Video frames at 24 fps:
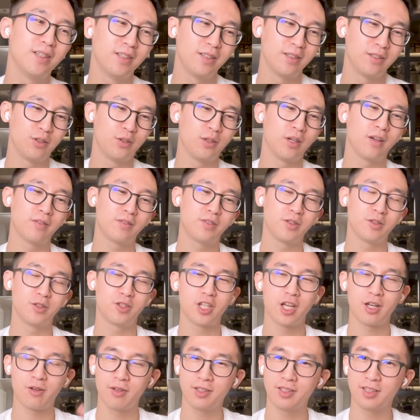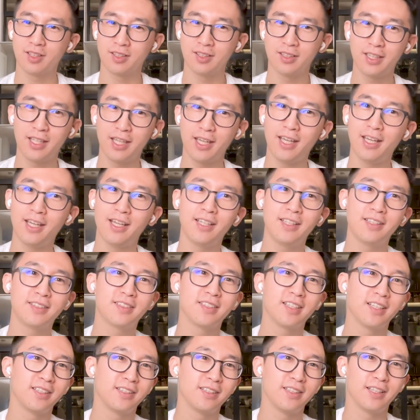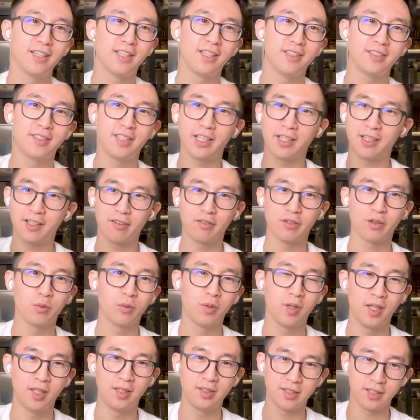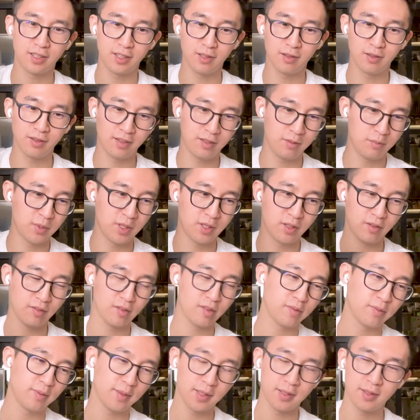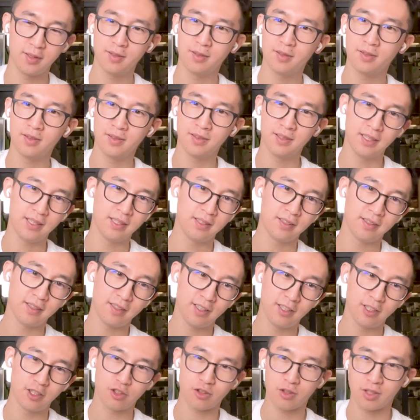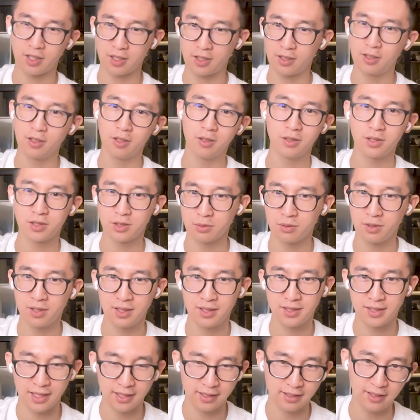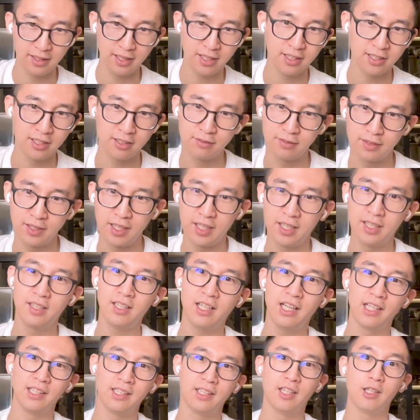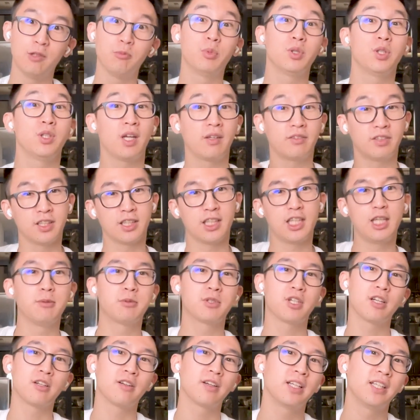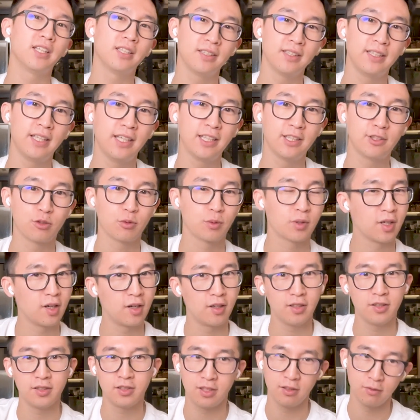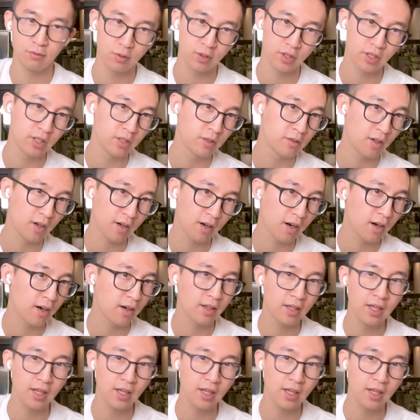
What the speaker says: you have to generate the leads and then take care of the ones in the middle of the funnel and then try to close the ones at the end of it. And then but you have to keep generating leads regardless of where you are in